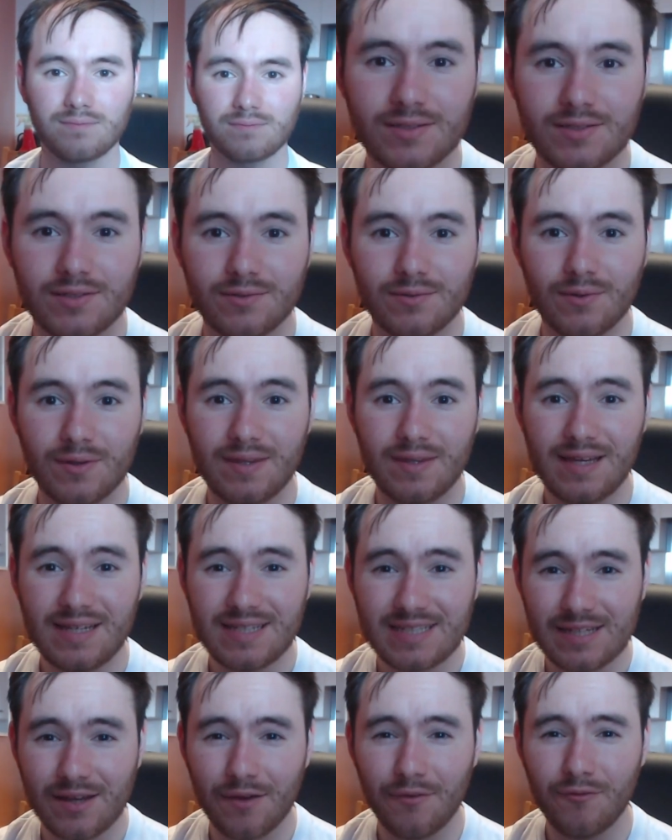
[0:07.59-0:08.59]
So in
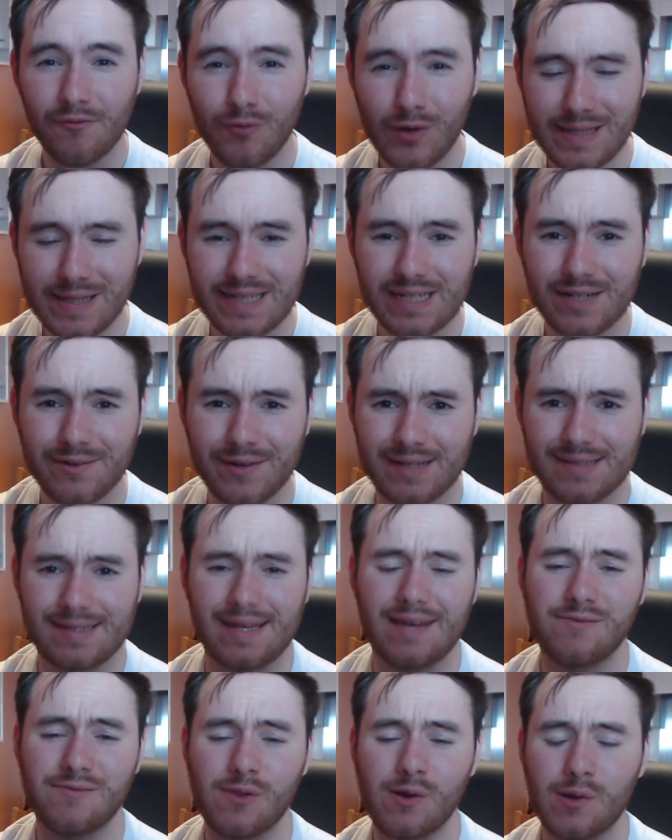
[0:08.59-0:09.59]
this really quick
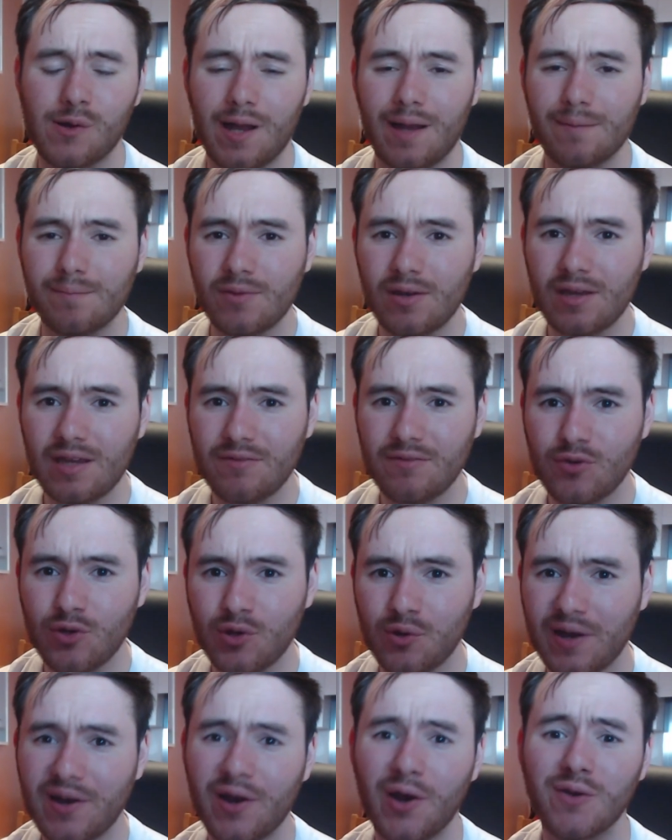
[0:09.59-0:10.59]
devlog, I'm going to give you
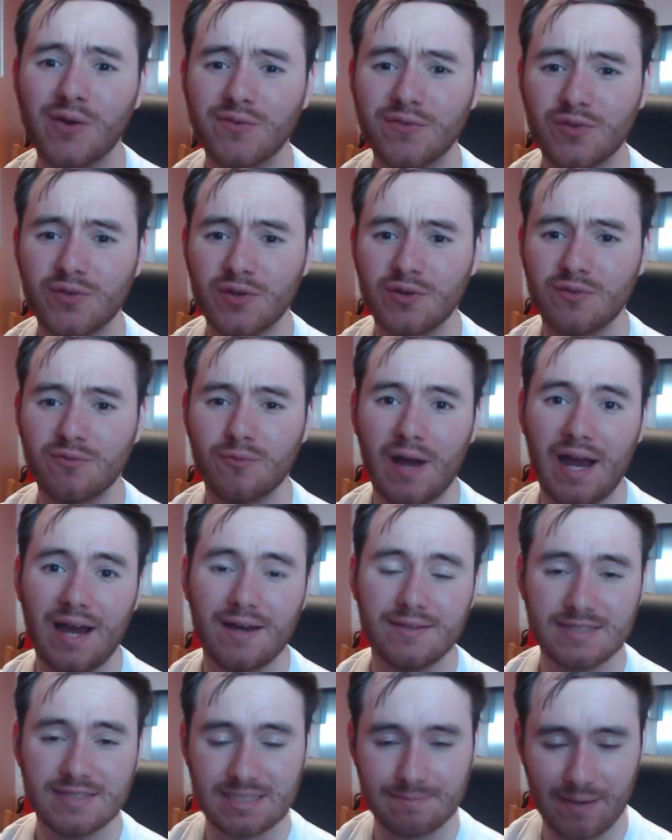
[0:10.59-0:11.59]
a quick overview of
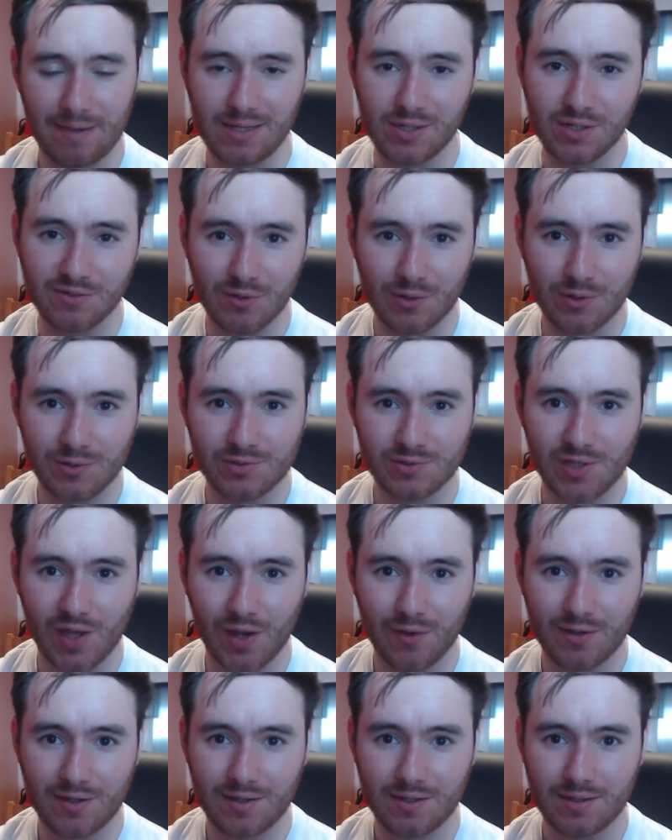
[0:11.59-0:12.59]
how the Spell Overhaul is
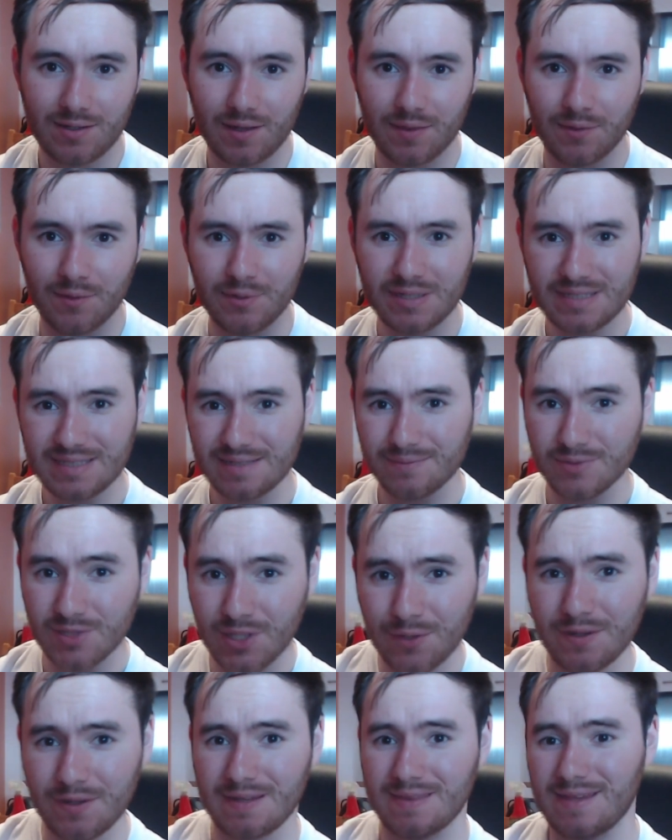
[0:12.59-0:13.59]
going, and the reason I'm
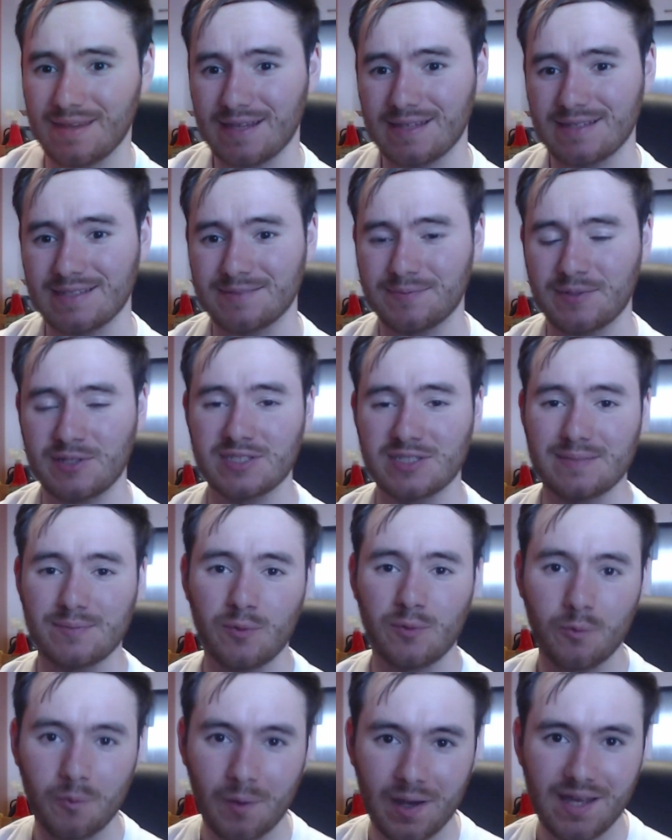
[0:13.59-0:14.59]
doing this is because
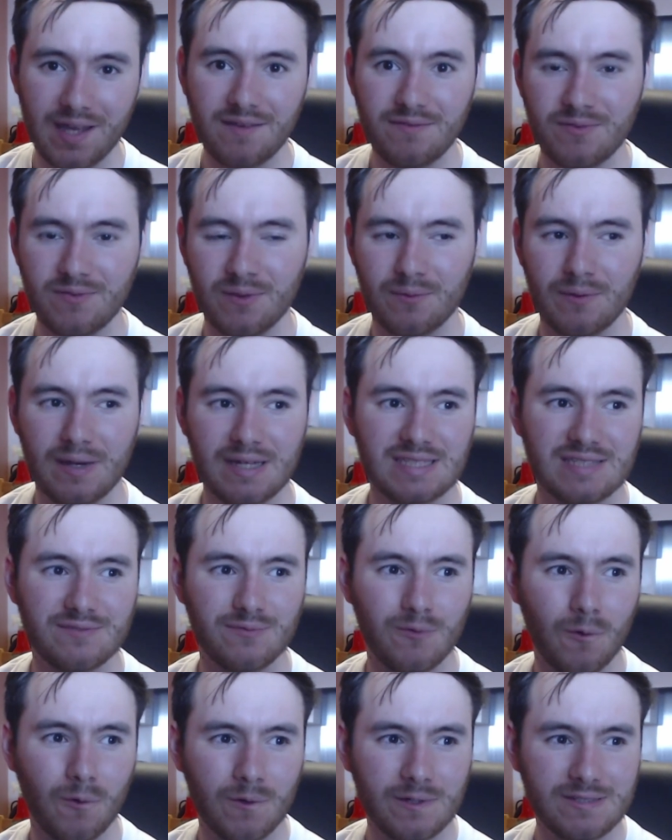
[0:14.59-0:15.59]
I'm away for the rest
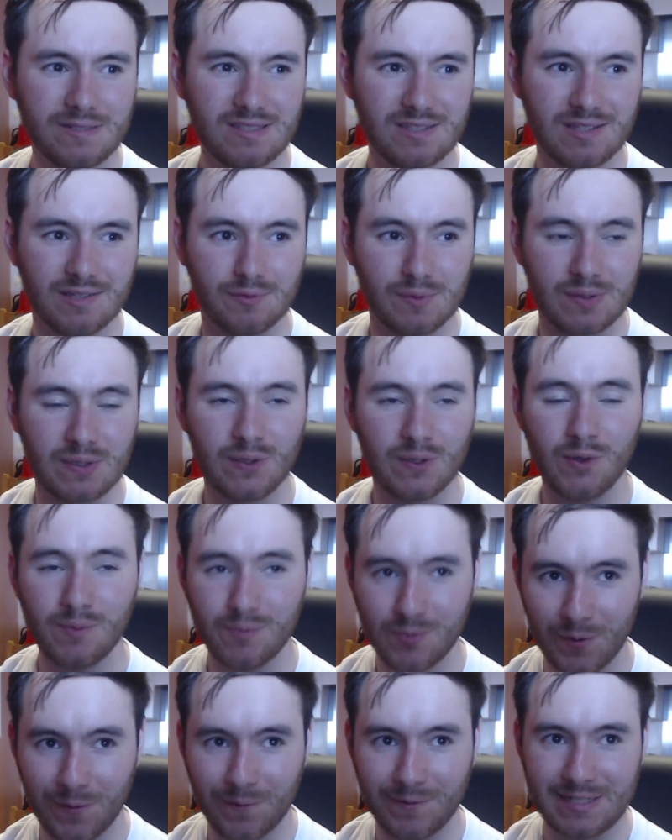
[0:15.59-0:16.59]
of August, so there'll be no
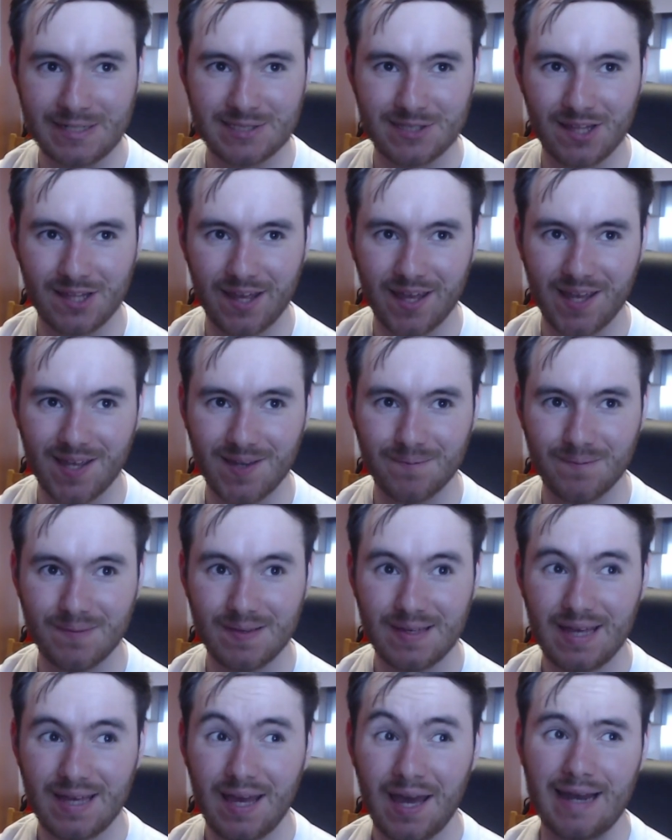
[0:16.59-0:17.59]
progress in the game,
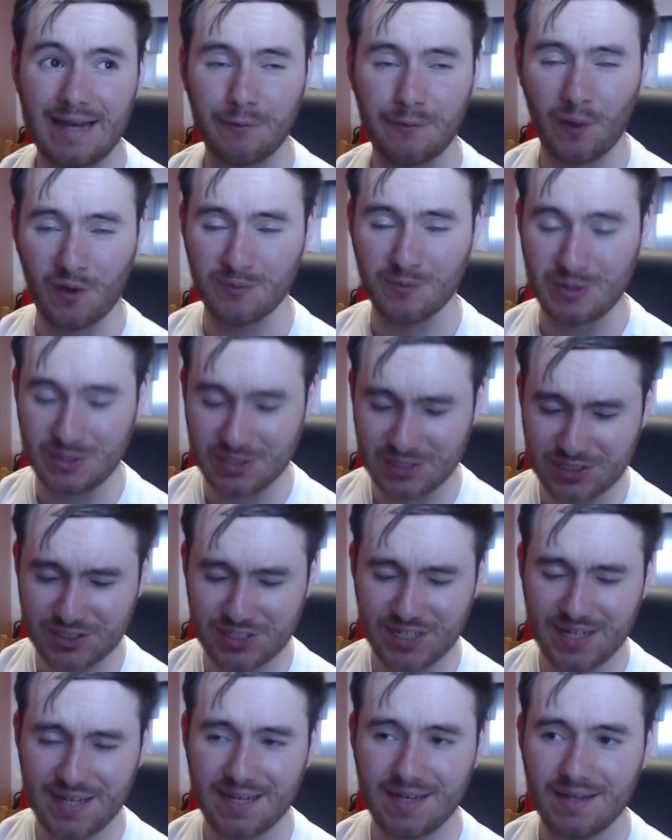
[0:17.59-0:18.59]
and I won't have much to
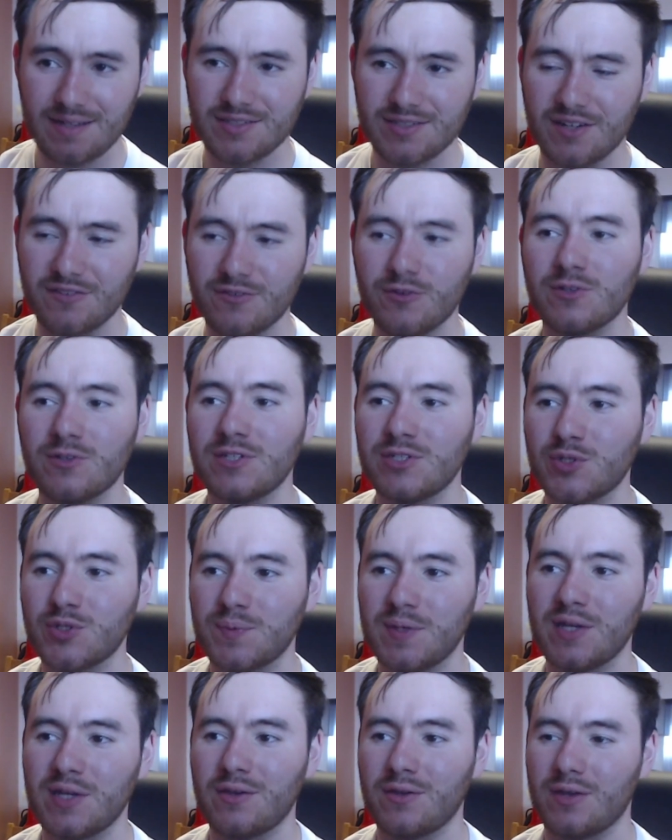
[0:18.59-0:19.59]
share, so I thought this would
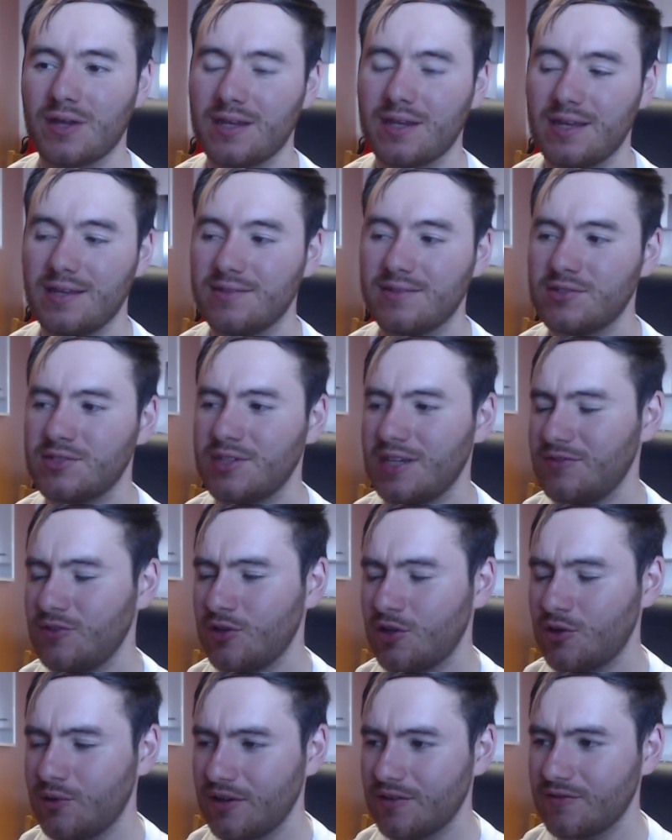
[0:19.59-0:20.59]
be a good idea just to give
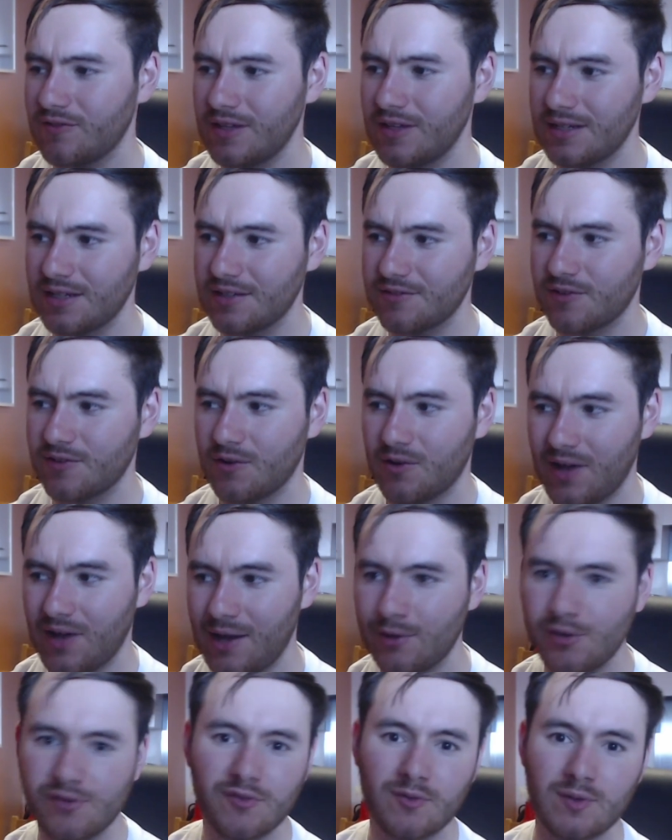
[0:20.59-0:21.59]
you a quick feeling for
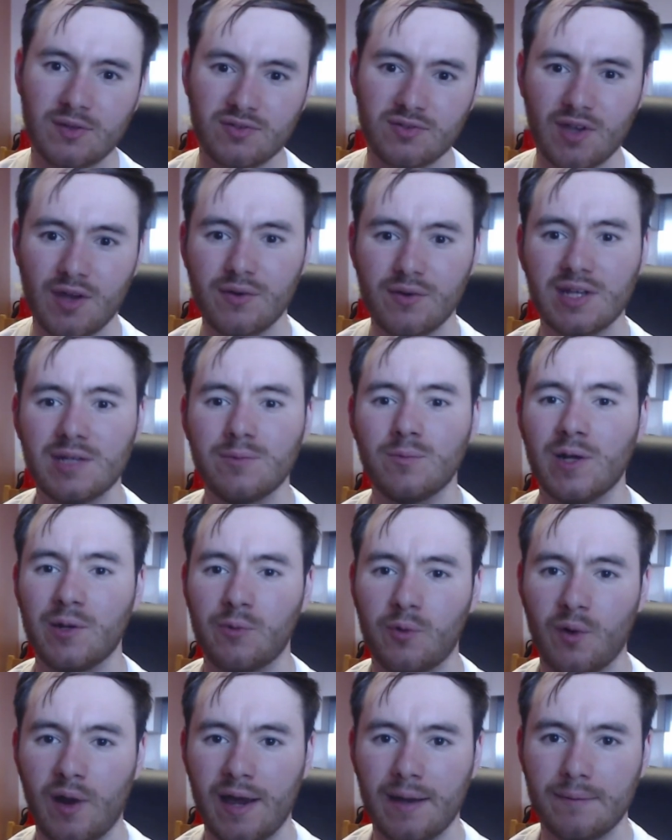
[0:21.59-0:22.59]
how everything's going and where
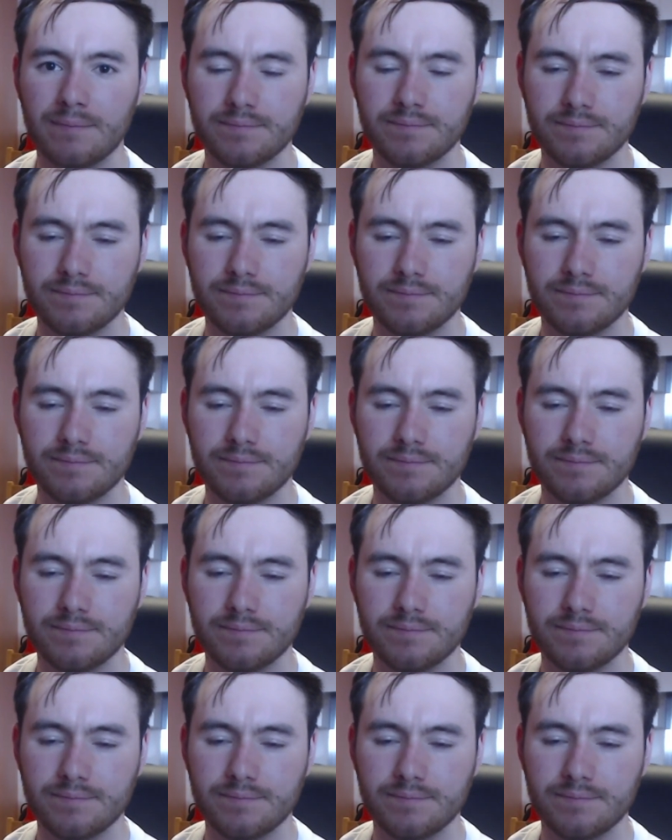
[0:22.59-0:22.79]
we're at.